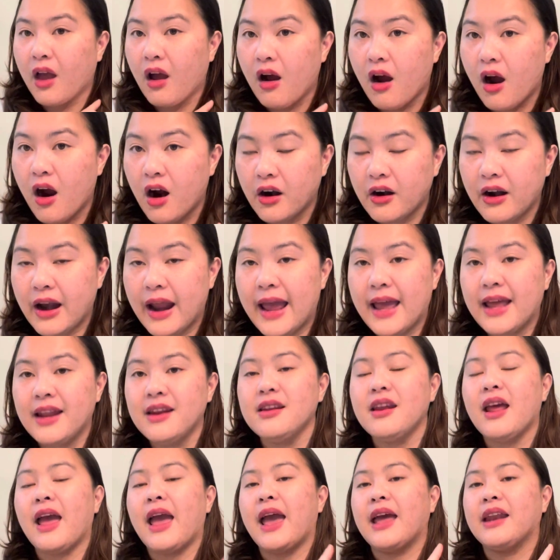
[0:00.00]

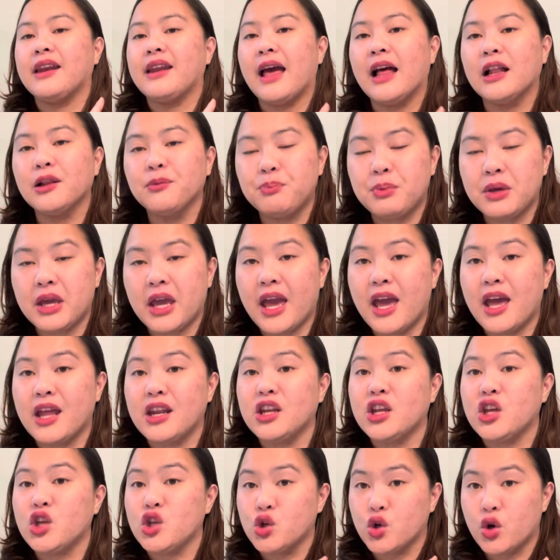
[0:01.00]
RN and LPN
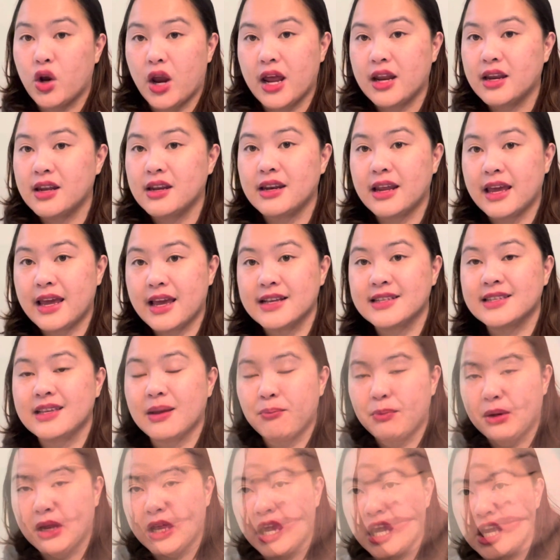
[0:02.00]
in your NNAS
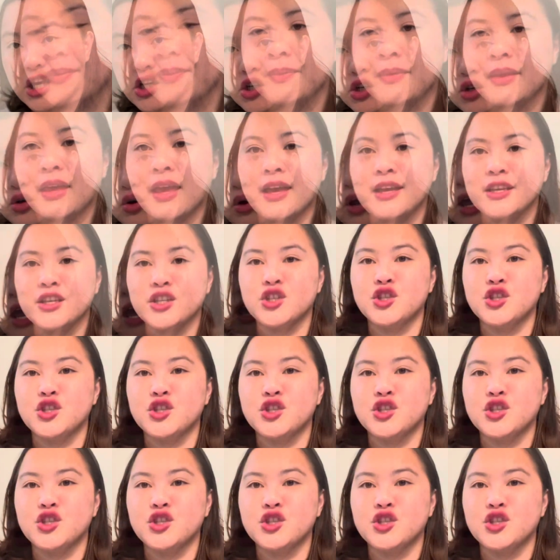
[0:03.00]
application, okay?